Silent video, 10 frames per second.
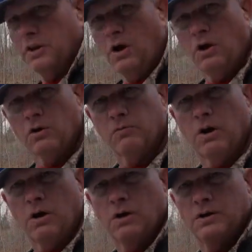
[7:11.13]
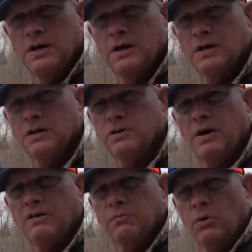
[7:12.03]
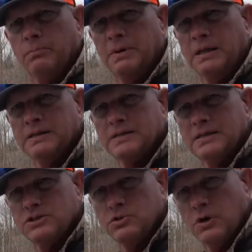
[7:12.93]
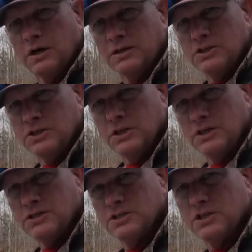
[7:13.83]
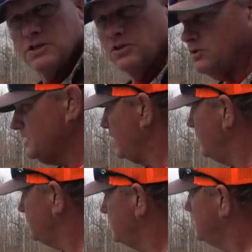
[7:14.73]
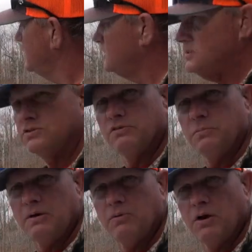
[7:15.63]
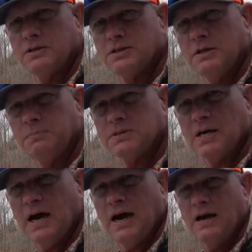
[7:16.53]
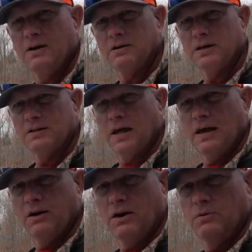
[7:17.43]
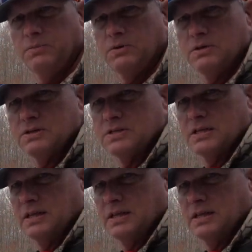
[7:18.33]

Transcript: a longer rod, you have more ability to adjust your depth. So if my rod tip is higher in the air, I hope you can see